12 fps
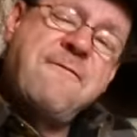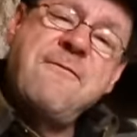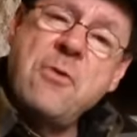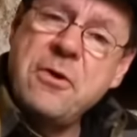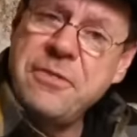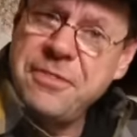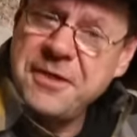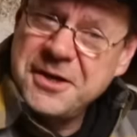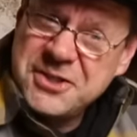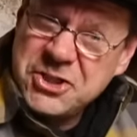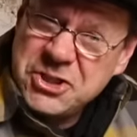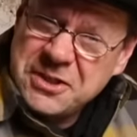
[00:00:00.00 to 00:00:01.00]
fourth
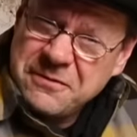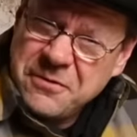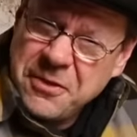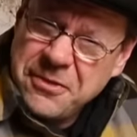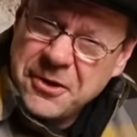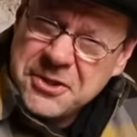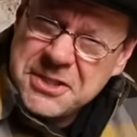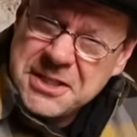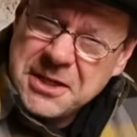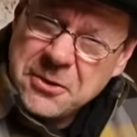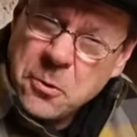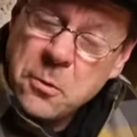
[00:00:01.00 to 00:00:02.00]
edition of The 30
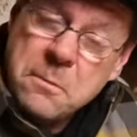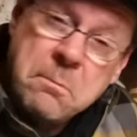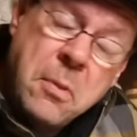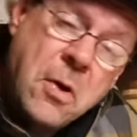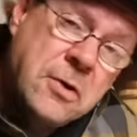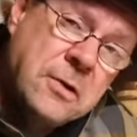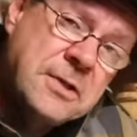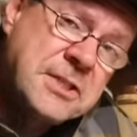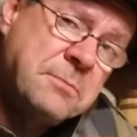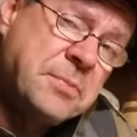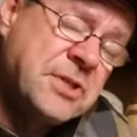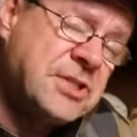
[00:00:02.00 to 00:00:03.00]
Year Old, bottled
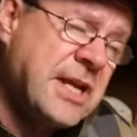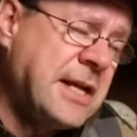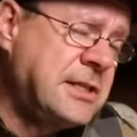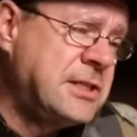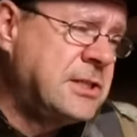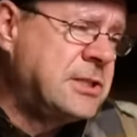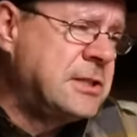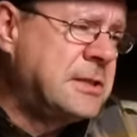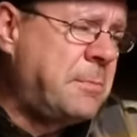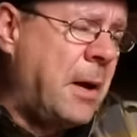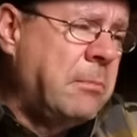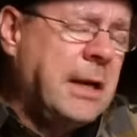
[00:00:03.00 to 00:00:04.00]
and presented to
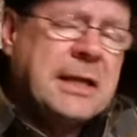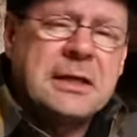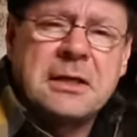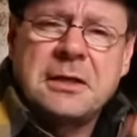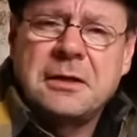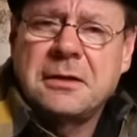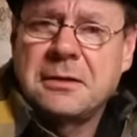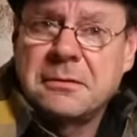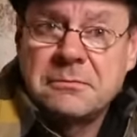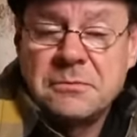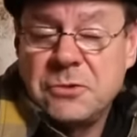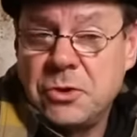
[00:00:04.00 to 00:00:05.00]
the public,
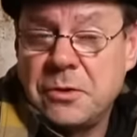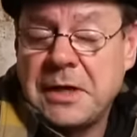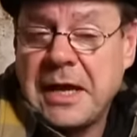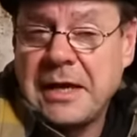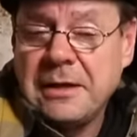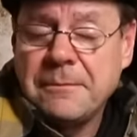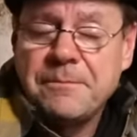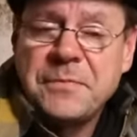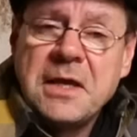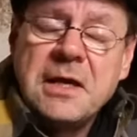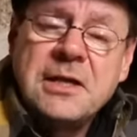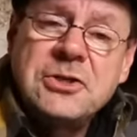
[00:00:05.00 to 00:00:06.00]
you and I,
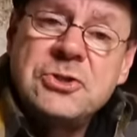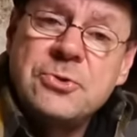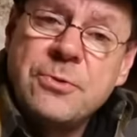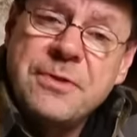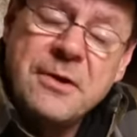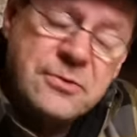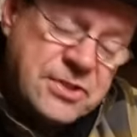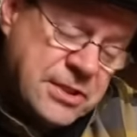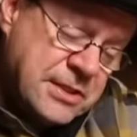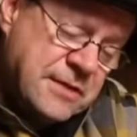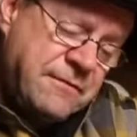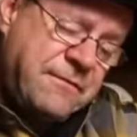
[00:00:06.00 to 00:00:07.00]
in
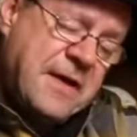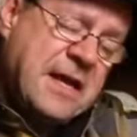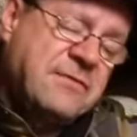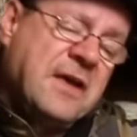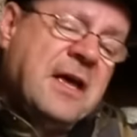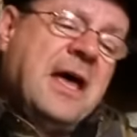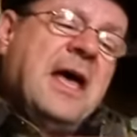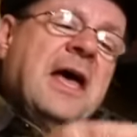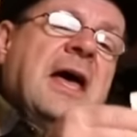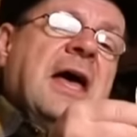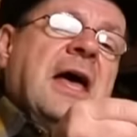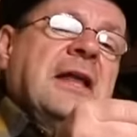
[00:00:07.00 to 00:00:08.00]
2005.
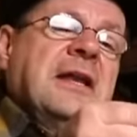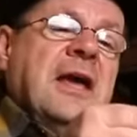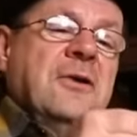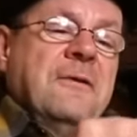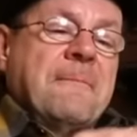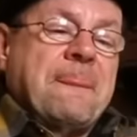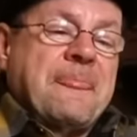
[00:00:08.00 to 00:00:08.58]
Now,